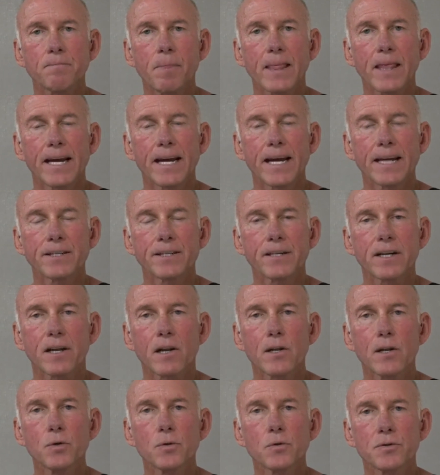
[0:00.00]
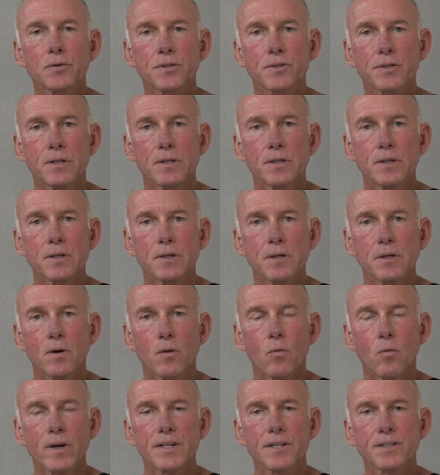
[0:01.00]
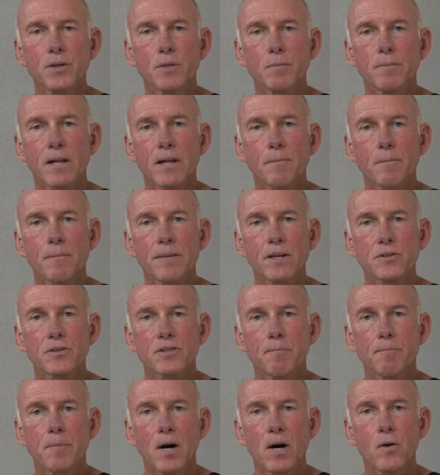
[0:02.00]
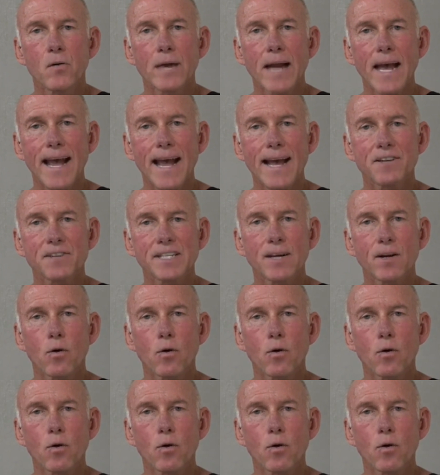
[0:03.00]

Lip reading: and you're going to lose 1 to 2 millimeters of bone